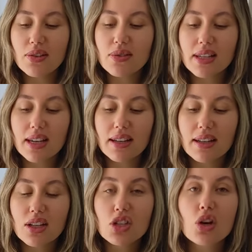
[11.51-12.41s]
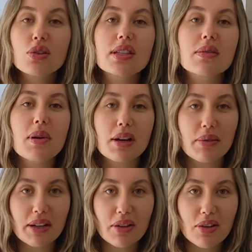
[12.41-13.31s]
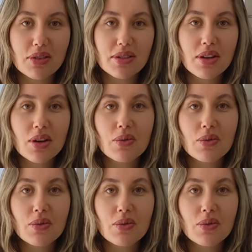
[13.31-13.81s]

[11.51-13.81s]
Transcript: using toasted buckwheat groats,